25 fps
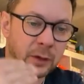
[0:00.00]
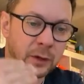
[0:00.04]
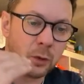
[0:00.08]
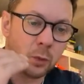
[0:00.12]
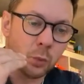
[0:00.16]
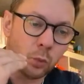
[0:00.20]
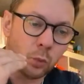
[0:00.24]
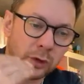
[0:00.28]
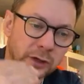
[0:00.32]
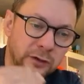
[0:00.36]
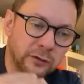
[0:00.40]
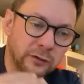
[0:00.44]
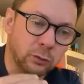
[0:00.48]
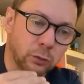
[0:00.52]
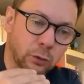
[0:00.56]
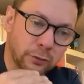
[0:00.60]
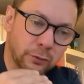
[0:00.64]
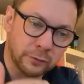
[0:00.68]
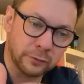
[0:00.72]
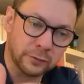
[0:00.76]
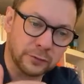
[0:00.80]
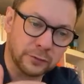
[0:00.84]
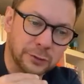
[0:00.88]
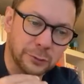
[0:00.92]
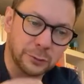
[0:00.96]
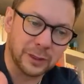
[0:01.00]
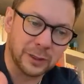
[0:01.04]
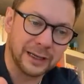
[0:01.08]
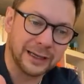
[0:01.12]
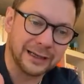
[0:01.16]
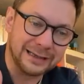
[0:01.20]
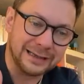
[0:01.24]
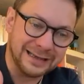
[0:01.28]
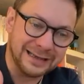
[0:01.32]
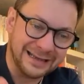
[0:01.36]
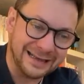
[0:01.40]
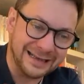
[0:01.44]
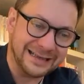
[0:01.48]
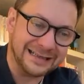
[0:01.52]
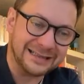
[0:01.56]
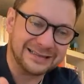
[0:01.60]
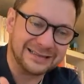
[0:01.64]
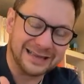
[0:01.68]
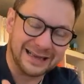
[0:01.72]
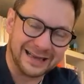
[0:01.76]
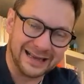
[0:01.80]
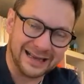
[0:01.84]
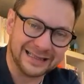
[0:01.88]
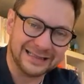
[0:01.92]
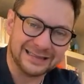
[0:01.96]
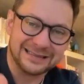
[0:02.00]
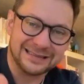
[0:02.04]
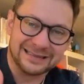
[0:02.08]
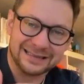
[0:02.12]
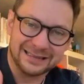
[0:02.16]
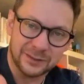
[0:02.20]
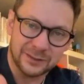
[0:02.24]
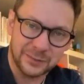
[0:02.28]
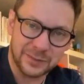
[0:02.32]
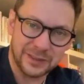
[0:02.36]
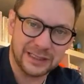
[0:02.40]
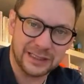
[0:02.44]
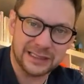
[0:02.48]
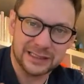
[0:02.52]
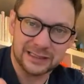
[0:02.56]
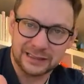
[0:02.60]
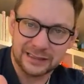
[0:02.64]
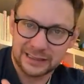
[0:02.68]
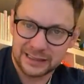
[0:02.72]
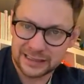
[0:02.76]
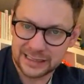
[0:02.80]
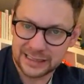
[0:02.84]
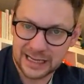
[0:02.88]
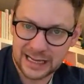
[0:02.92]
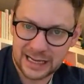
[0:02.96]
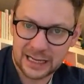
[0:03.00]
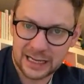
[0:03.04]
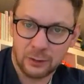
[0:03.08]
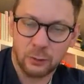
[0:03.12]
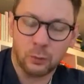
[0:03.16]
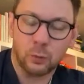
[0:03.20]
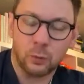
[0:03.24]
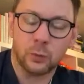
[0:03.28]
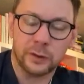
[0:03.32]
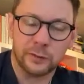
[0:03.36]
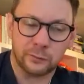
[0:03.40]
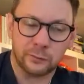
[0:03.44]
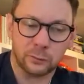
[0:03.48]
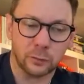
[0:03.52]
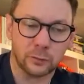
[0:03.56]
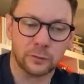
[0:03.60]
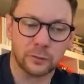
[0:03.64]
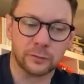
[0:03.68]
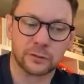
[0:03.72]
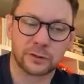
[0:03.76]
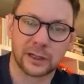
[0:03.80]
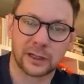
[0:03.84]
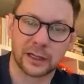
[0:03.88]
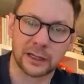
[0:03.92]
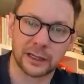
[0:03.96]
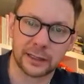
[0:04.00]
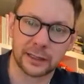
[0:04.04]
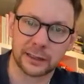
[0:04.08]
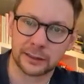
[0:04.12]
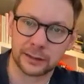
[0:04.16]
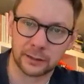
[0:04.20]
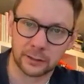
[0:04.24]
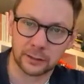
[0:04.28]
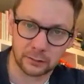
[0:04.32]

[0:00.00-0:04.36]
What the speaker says: Which ones do I need to answer immediately now? Which ones can I